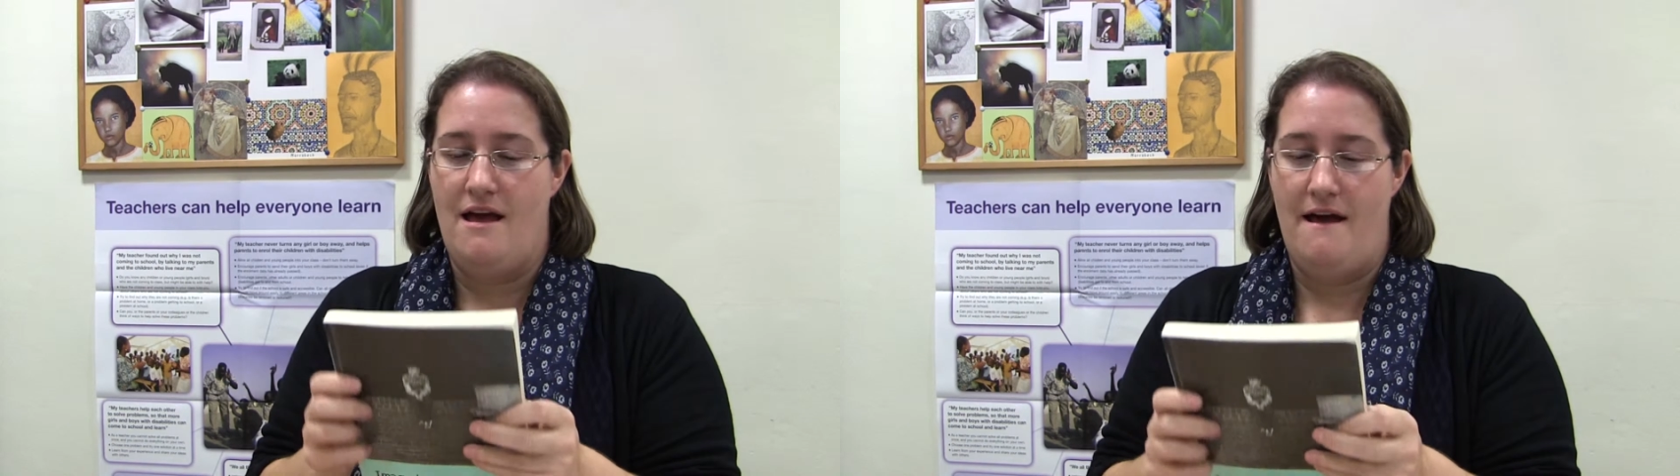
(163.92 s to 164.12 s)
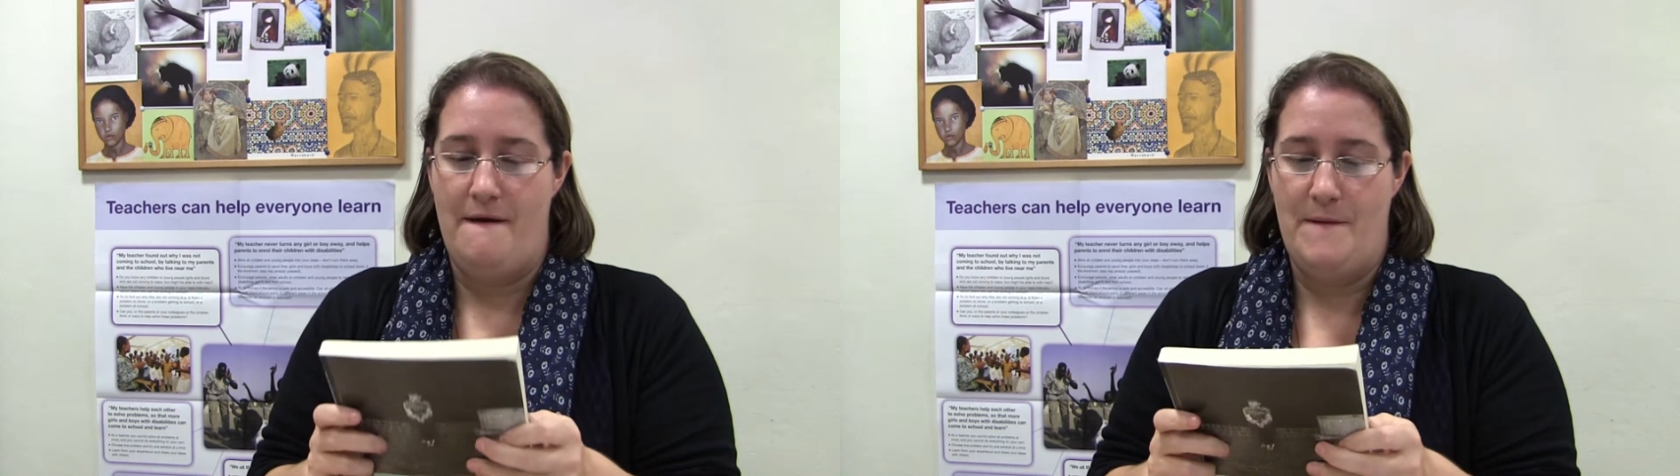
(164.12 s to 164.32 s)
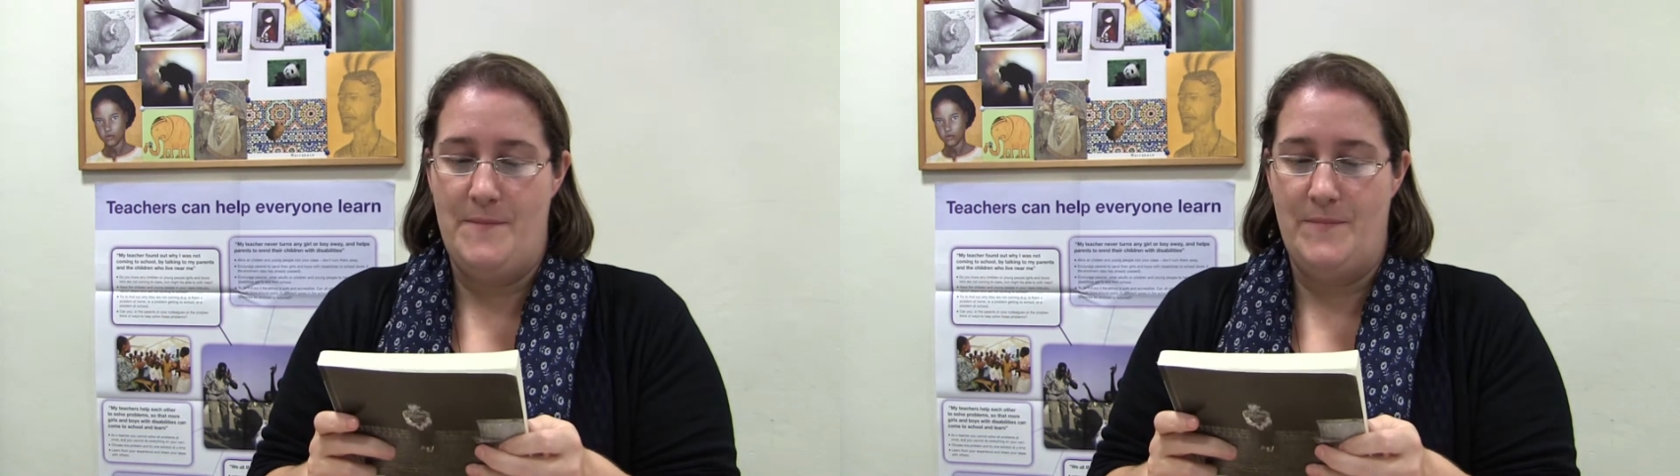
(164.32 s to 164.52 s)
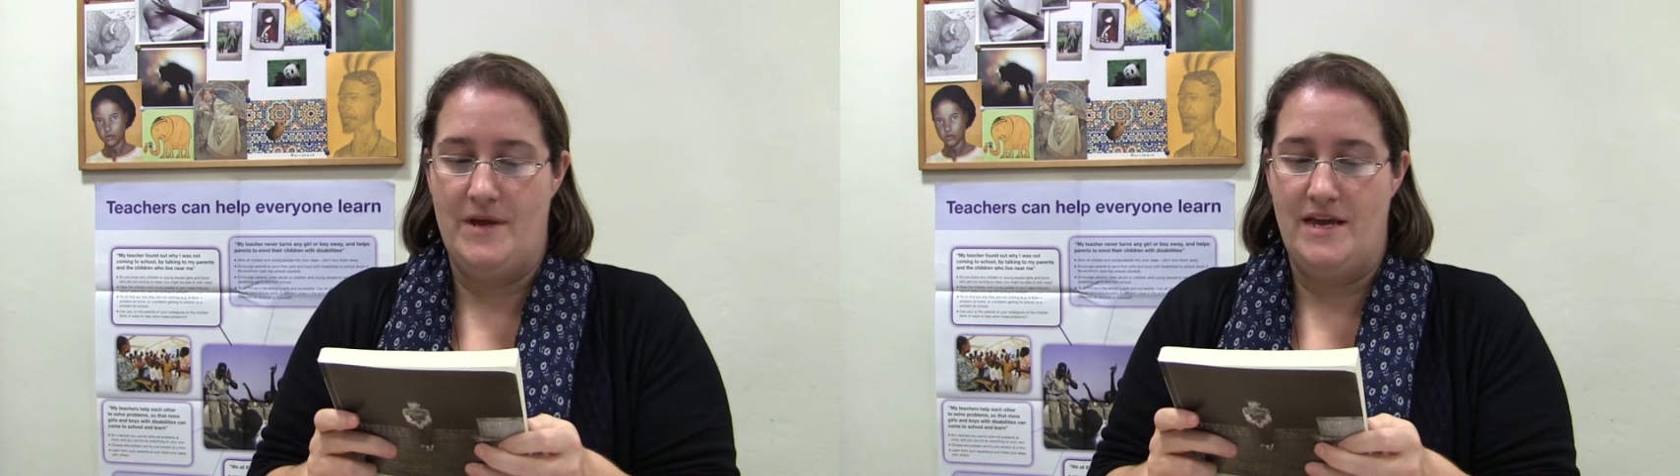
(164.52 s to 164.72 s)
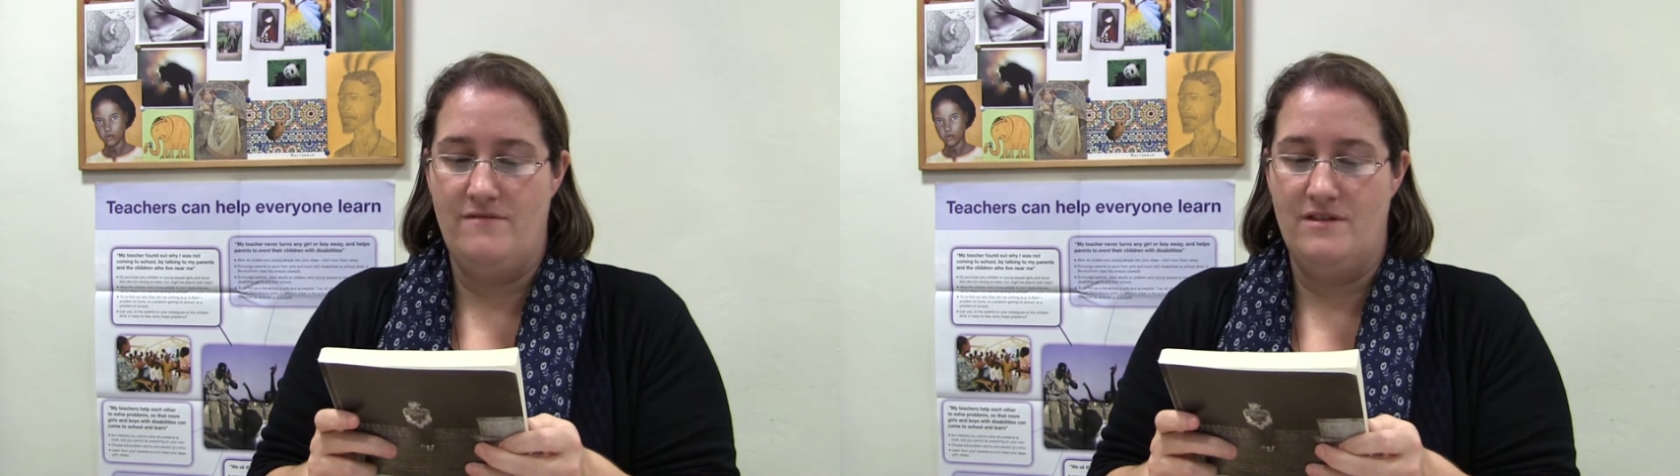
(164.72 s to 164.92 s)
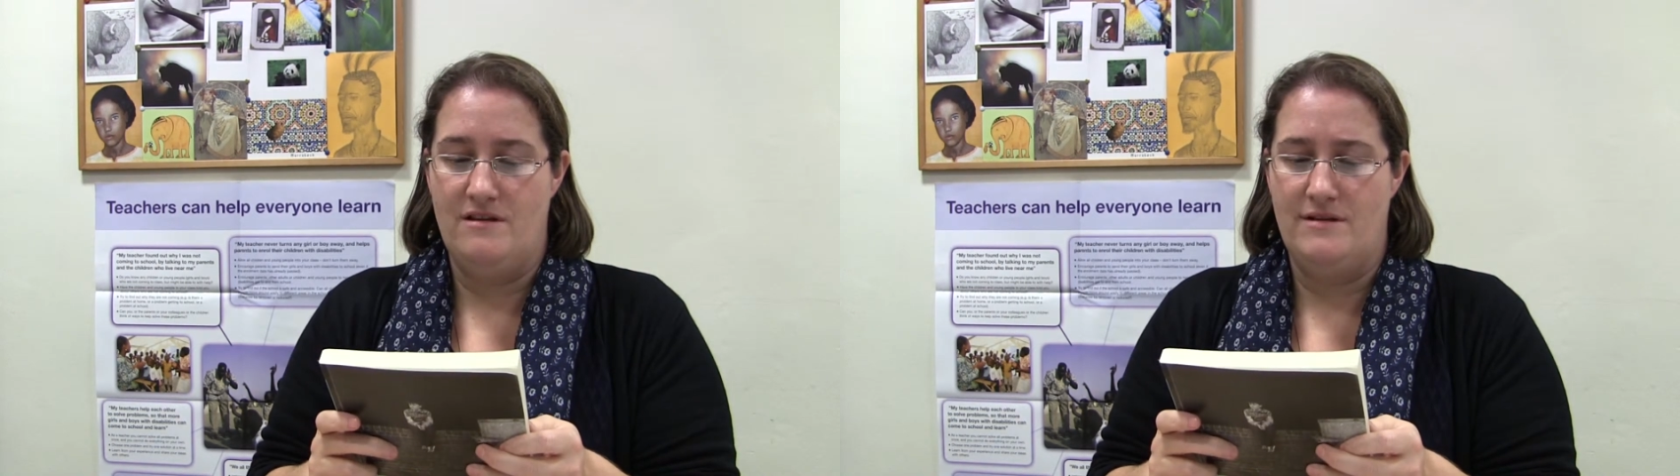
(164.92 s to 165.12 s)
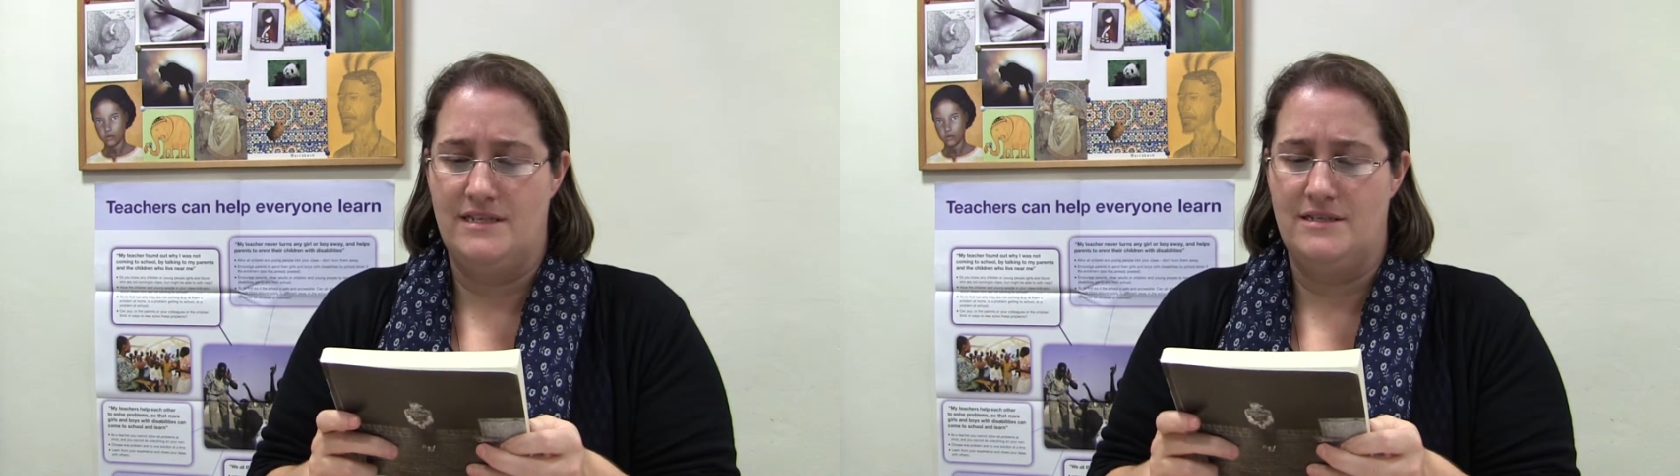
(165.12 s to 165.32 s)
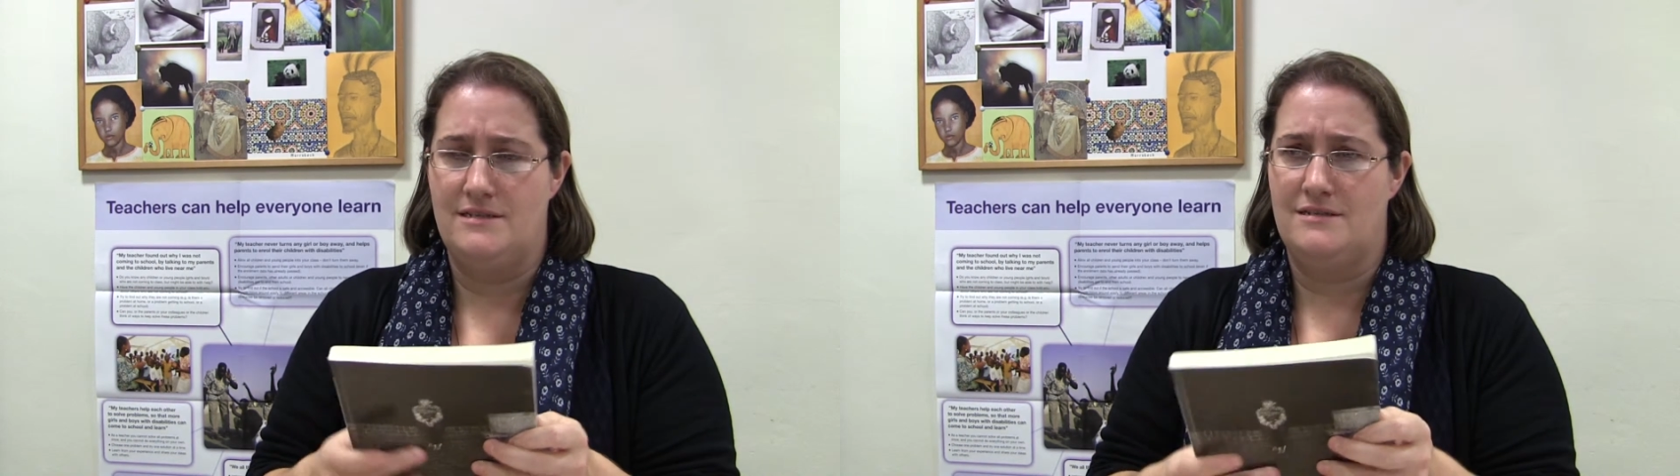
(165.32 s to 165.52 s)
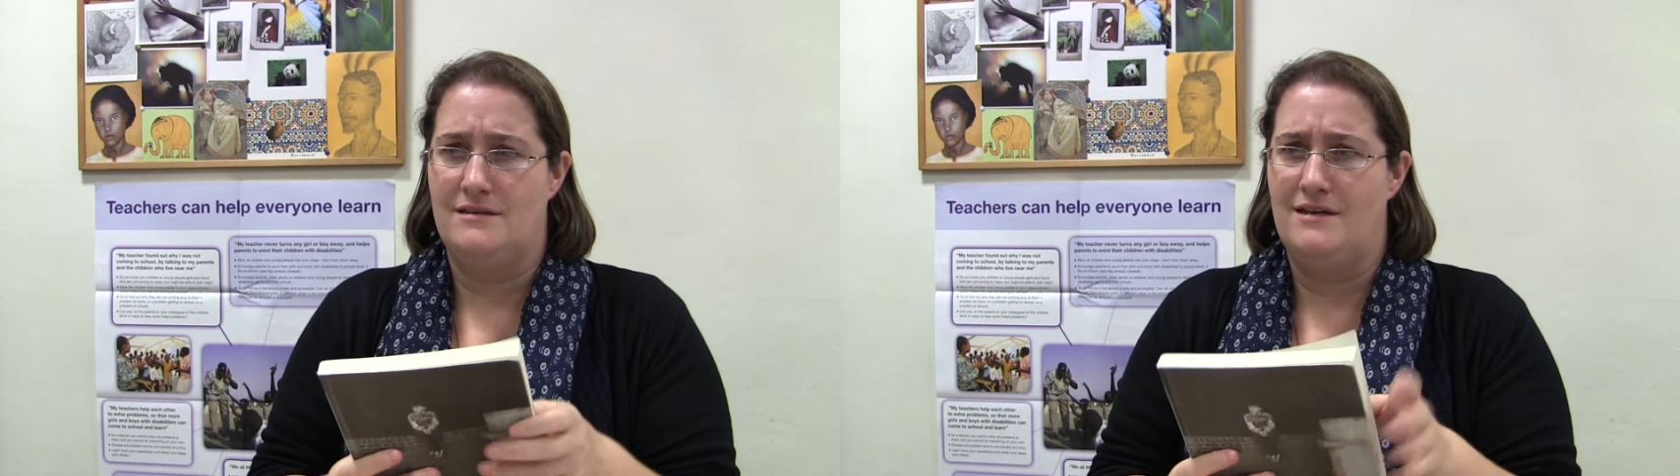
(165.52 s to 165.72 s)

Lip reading: Even though it's